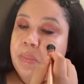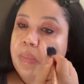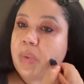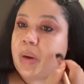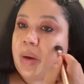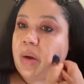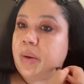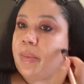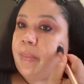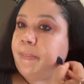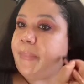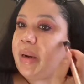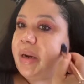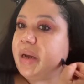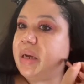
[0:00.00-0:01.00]
and
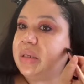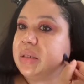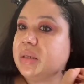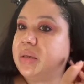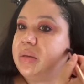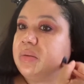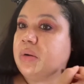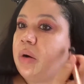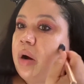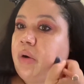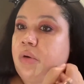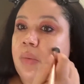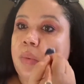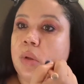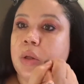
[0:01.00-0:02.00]
it has a
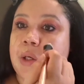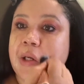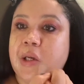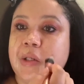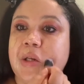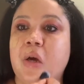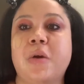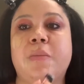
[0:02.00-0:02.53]
horrible undertone,